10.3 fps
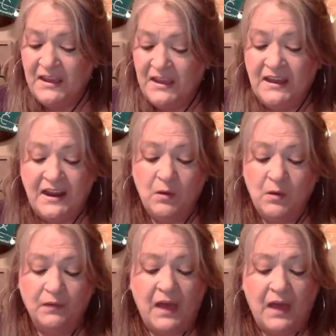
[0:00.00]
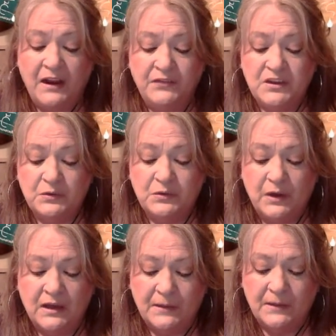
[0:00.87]
And I know a lot of you
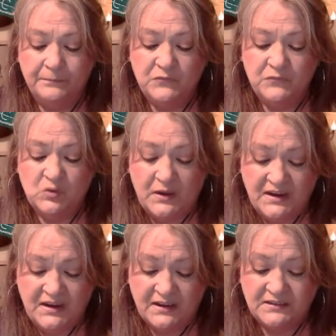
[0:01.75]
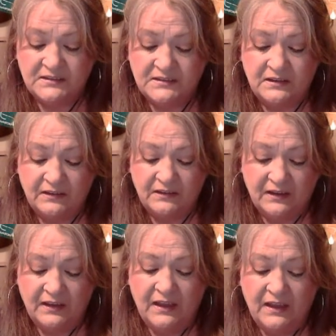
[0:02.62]
um, joined us,
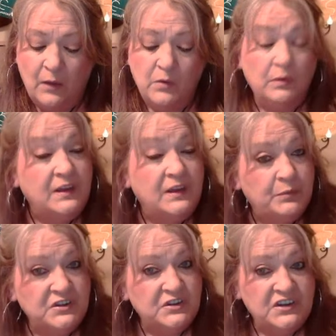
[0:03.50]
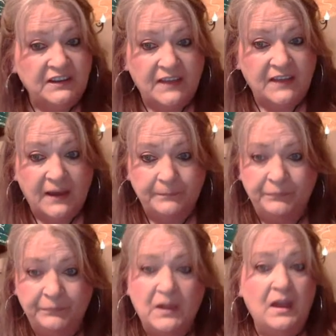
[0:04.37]
and we really appreciate that
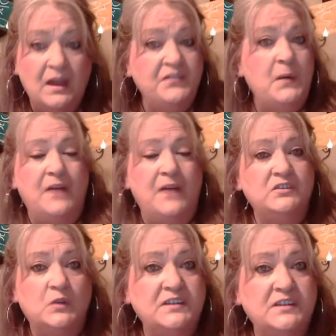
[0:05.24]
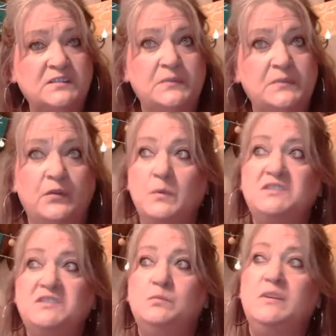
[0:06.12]
if you haven't joined us before,
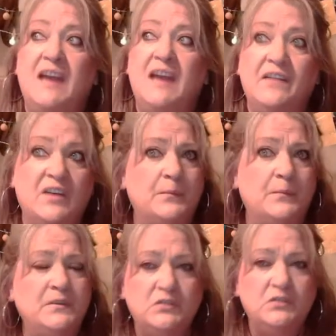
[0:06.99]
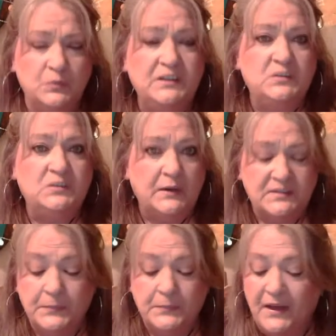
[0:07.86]
we, we have them usually
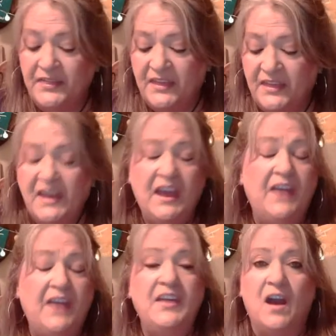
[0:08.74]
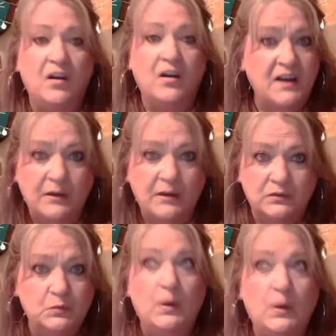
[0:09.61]
twice a month and they are
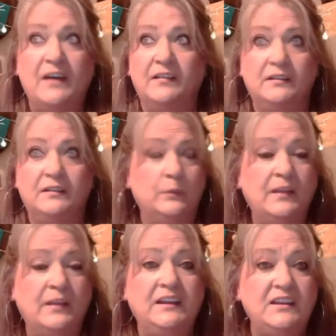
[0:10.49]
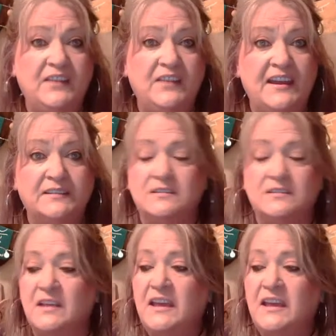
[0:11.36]
announced well, well in advance.